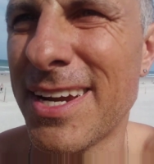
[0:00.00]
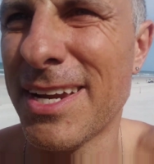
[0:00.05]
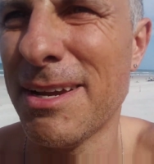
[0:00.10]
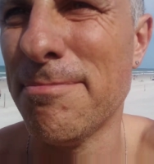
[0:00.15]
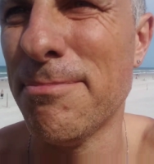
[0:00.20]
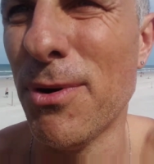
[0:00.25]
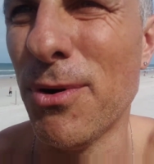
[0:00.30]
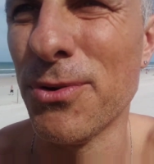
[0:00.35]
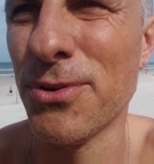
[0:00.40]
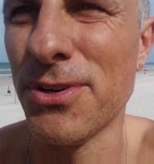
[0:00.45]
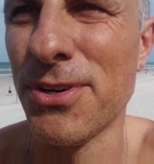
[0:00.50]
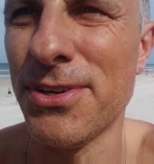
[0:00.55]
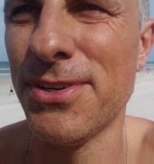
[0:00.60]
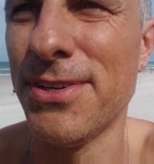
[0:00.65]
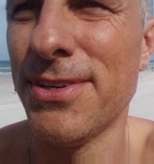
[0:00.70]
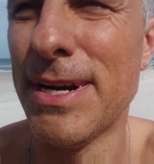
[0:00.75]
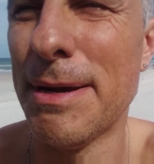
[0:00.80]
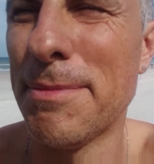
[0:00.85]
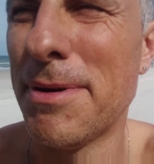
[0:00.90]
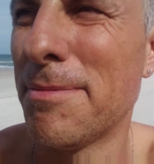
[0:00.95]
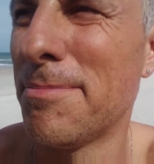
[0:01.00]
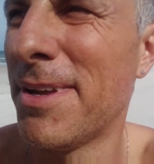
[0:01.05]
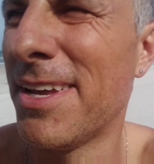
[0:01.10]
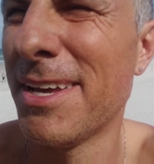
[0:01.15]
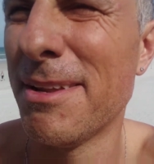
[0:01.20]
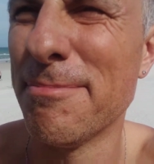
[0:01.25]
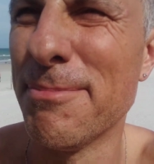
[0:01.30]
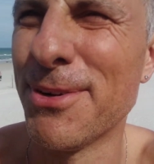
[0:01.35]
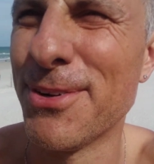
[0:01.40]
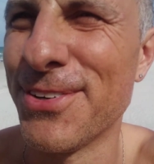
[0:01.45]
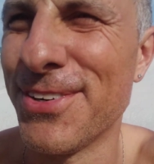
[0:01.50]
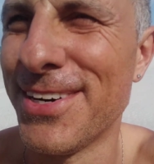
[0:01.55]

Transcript: gonna be getting